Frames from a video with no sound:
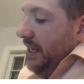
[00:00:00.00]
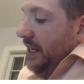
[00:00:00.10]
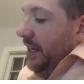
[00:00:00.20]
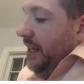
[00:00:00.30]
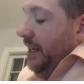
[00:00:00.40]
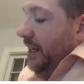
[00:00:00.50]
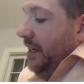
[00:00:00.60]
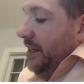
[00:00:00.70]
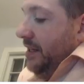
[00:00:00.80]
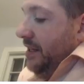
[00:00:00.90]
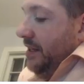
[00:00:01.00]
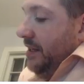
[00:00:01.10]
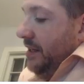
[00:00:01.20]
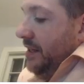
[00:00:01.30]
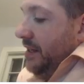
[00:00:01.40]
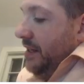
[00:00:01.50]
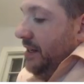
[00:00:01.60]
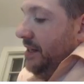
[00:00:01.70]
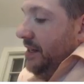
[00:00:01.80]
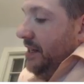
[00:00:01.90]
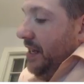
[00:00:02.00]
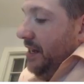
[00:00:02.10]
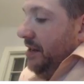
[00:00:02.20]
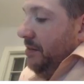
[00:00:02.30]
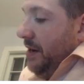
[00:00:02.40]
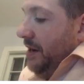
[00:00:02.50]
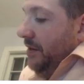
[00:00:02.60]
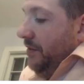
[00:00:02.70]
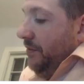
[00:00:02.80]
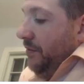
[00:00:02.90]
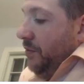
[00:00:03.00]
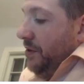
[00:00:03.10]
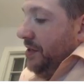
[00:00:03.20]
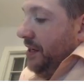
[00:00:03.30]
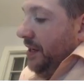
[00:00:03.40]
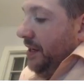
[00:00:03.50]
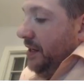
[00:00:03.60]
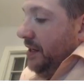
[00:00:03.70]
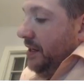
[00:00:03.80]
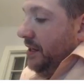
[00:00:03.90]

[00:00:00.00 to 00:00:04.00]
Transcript: E 10 to the minus 14,